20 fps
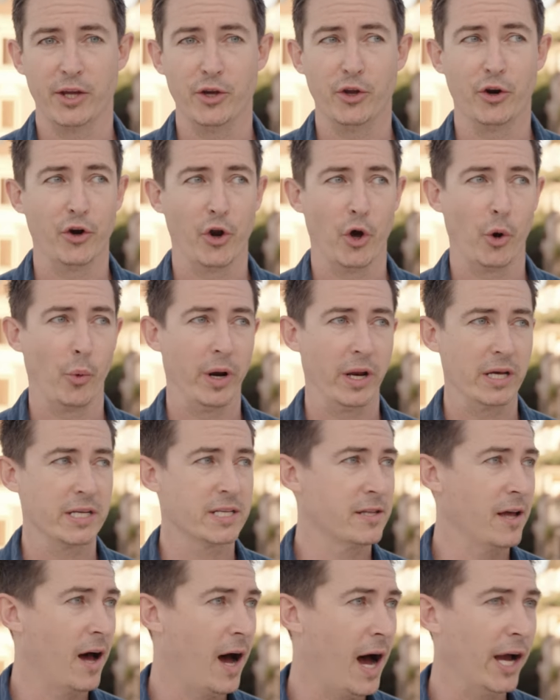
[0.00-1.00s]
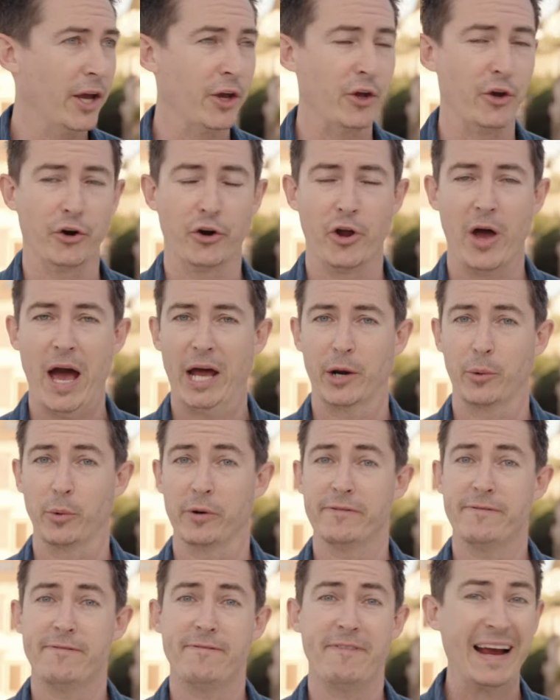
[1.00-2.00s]
You don't know where to start. You don't know how to
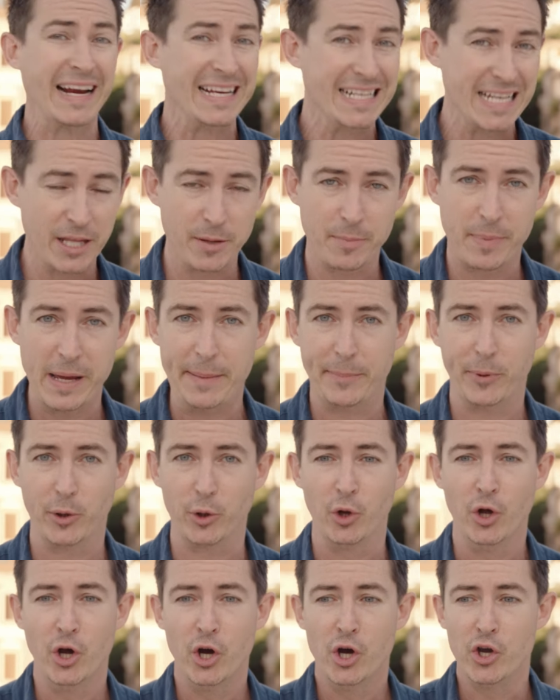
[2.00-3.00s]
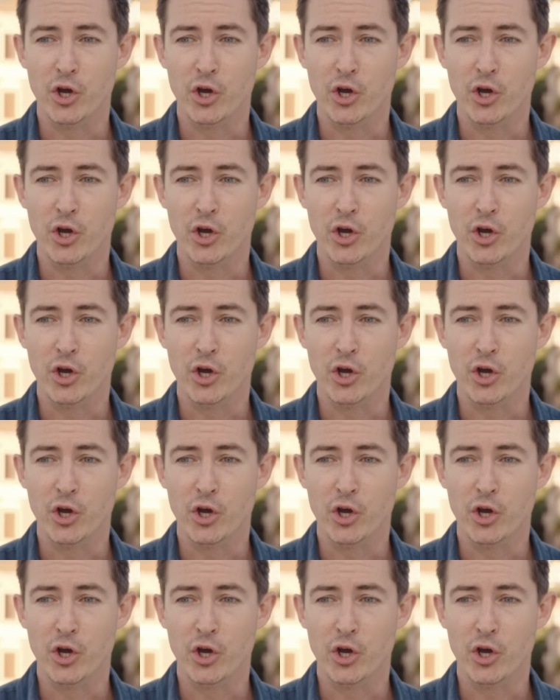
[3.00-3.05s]
affect other people.